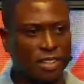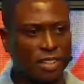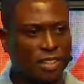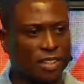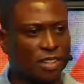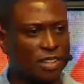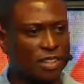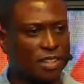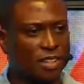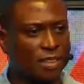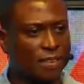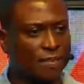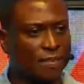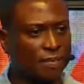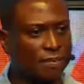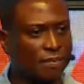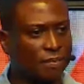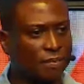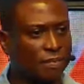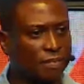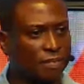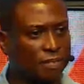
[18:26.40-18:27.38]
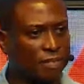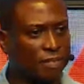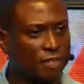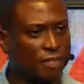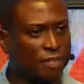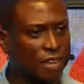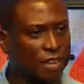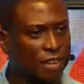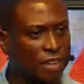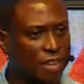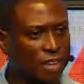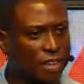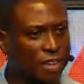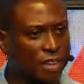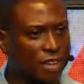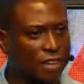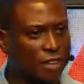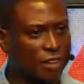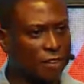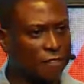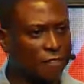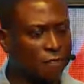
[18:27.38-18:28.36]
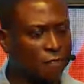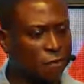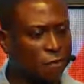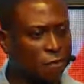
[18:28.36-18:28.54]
(silence)